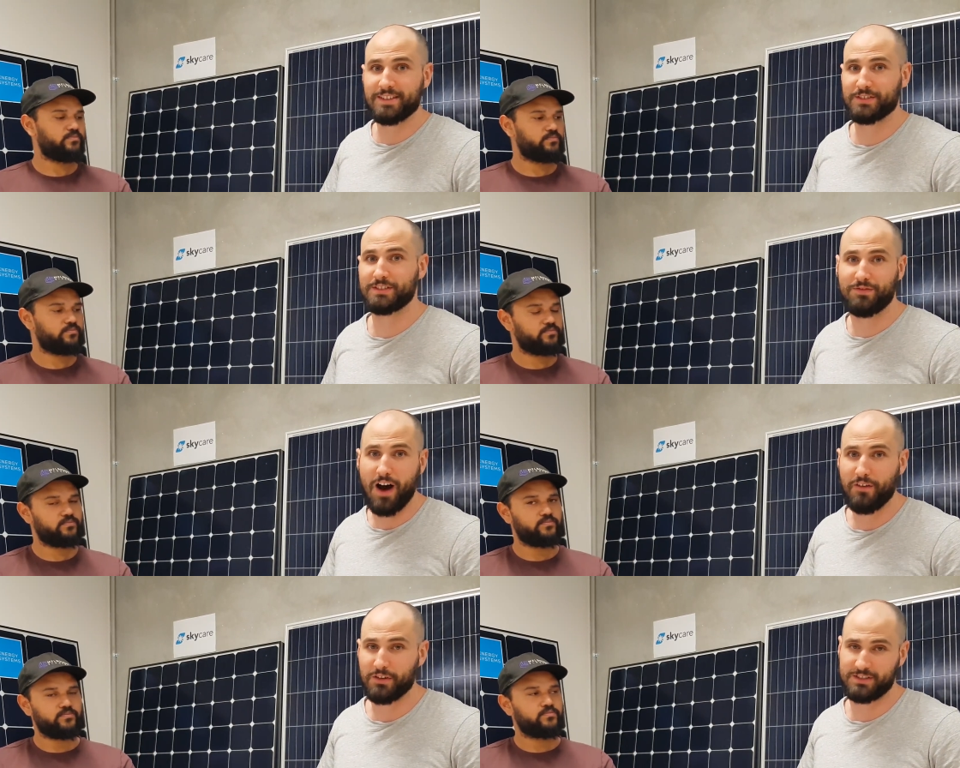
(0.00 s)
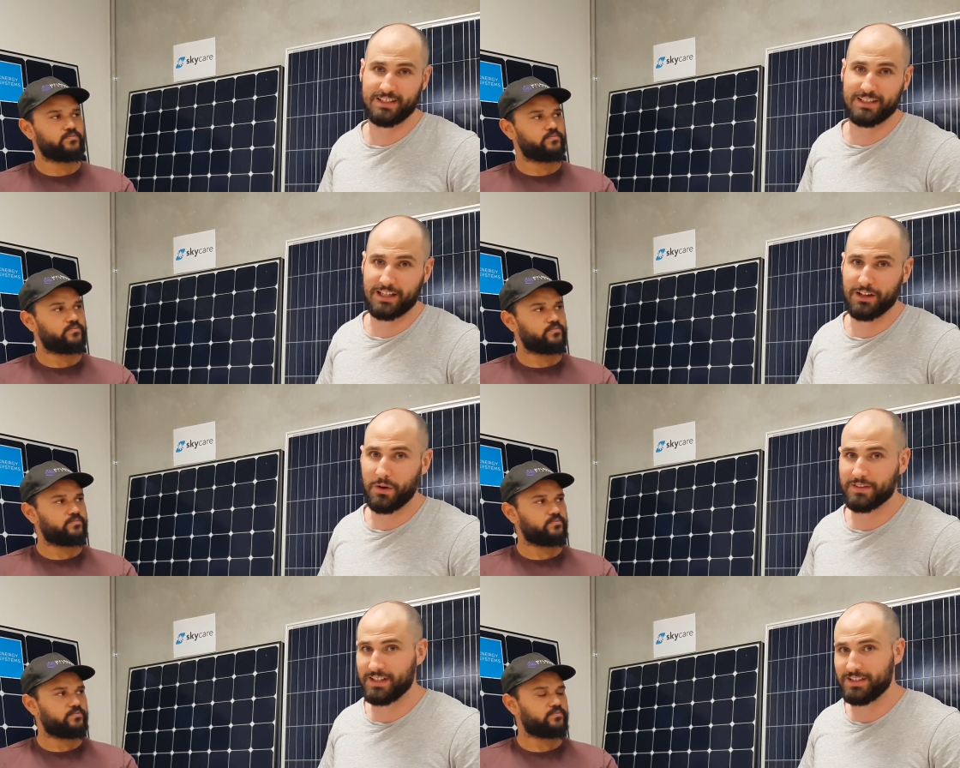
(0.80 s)
Speaker 1: answer is five or six
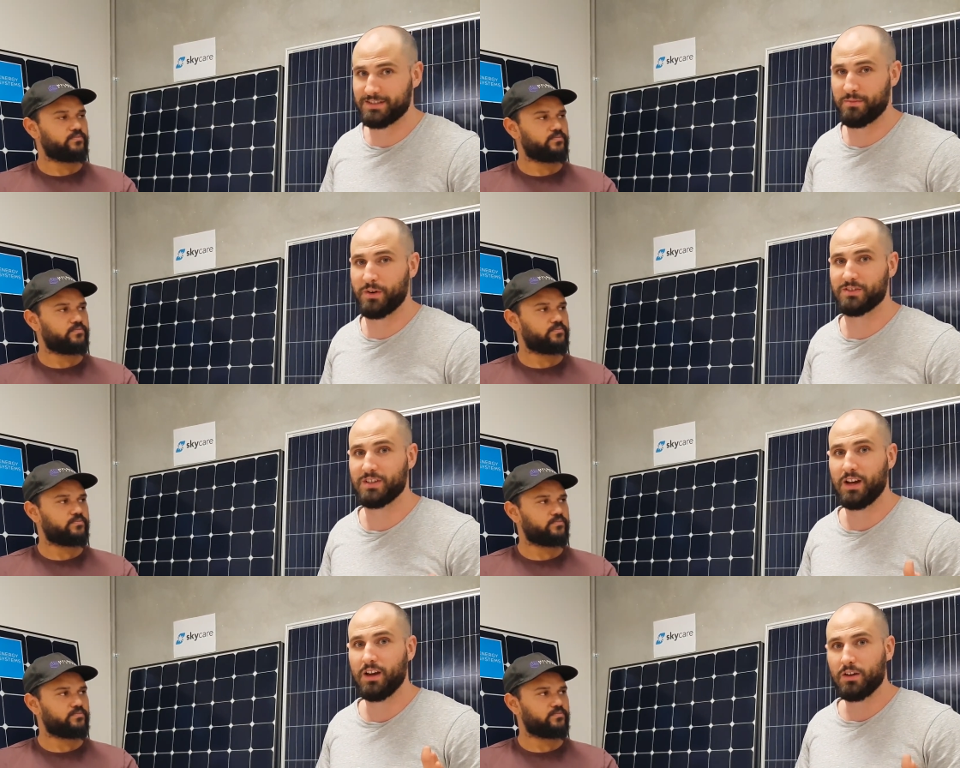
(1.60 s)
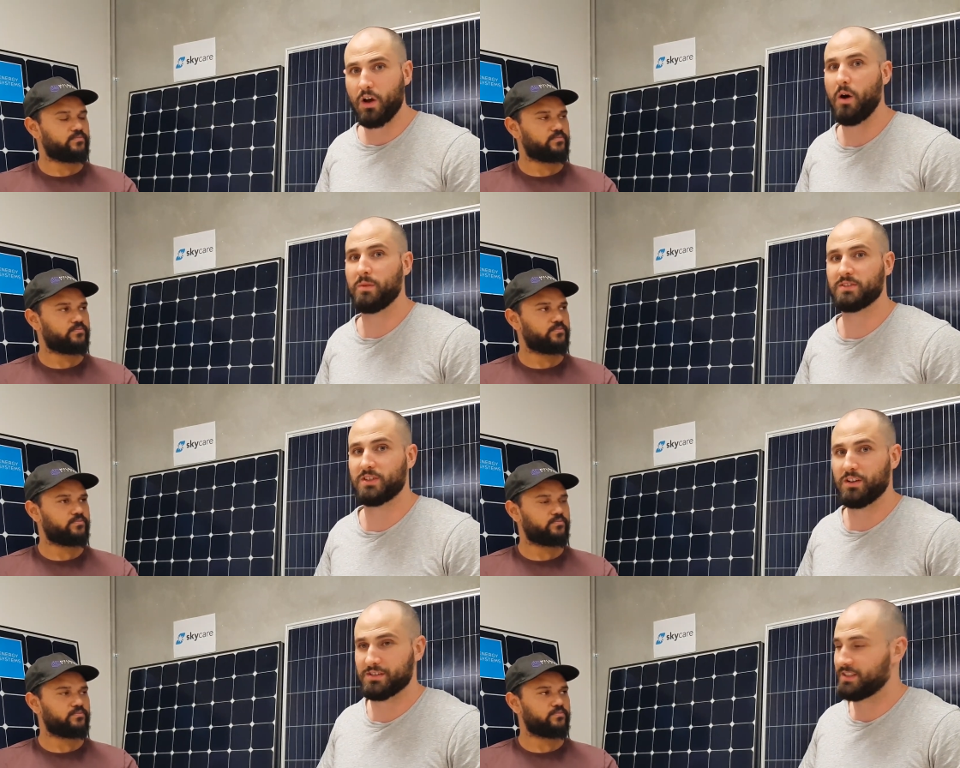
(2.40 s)
kilowatts is the most common
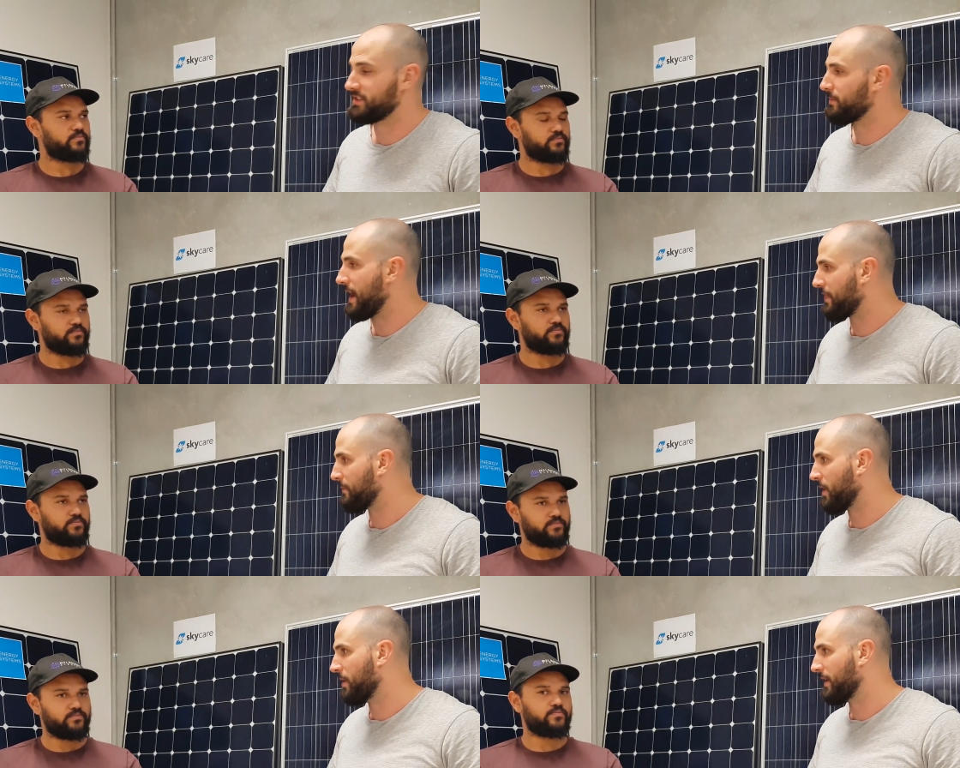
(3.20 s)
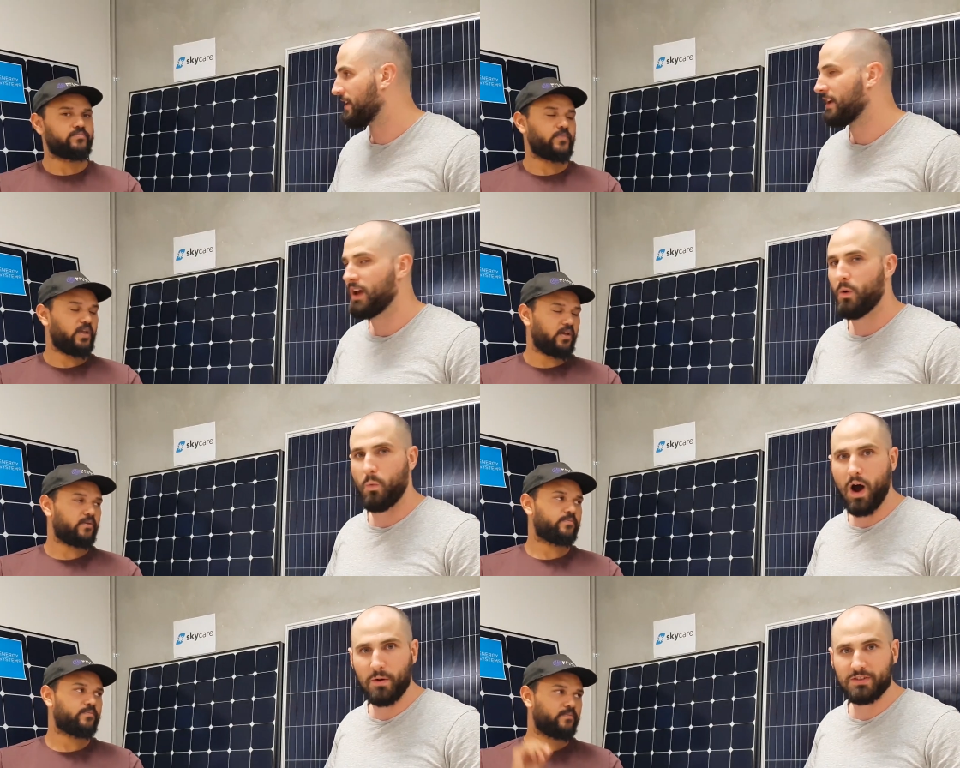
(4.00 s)
solar system at the moment. Yeah.
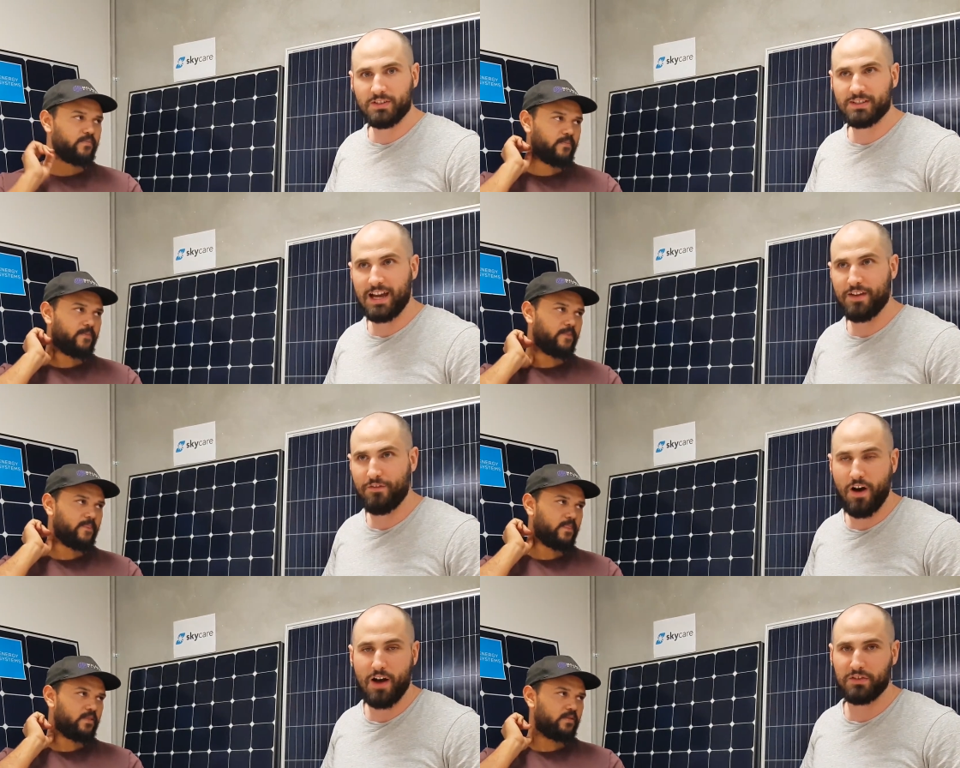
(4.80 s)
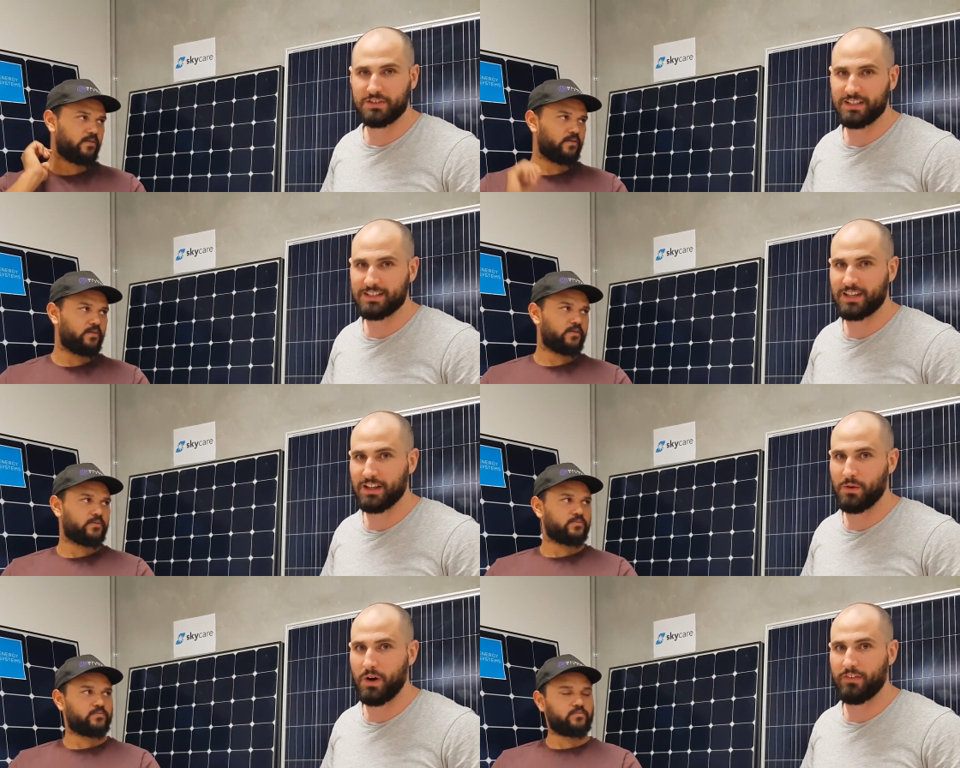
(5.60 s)
Why would you say five or six
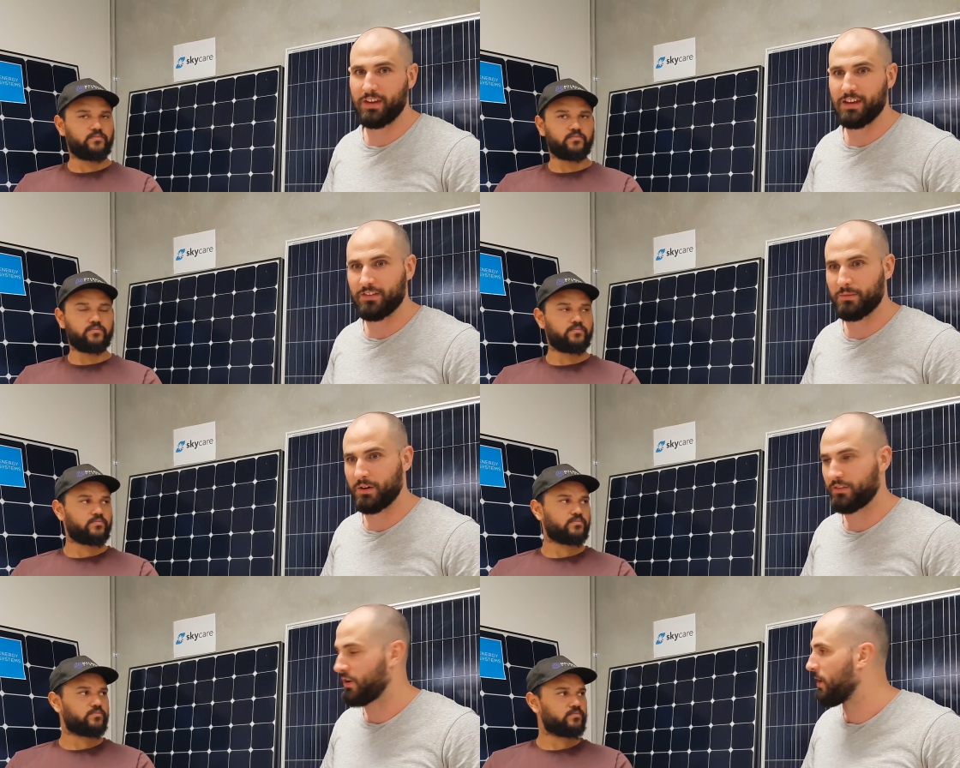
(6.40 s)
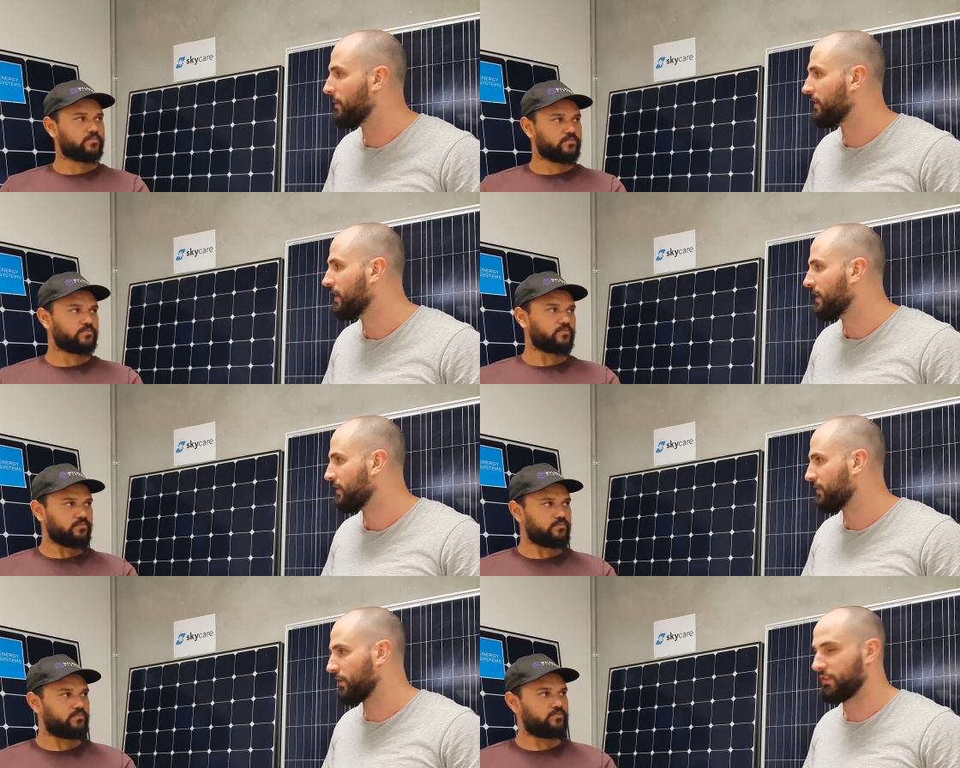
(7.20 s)
kilowatts is the most common
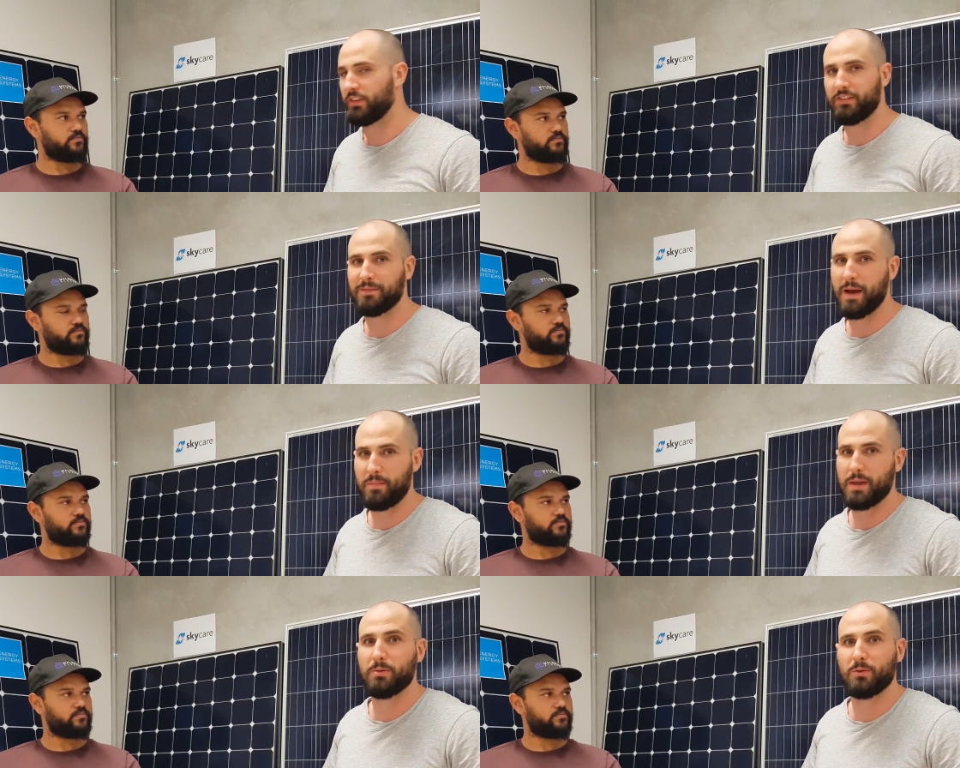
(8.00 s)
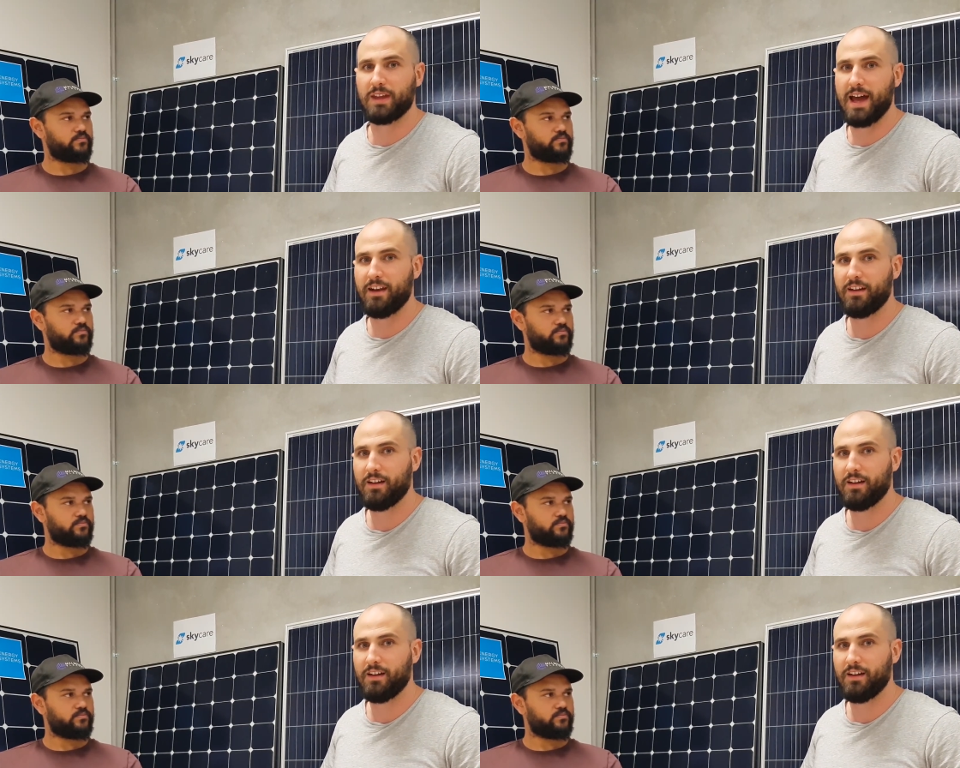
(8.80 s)
solar system that people get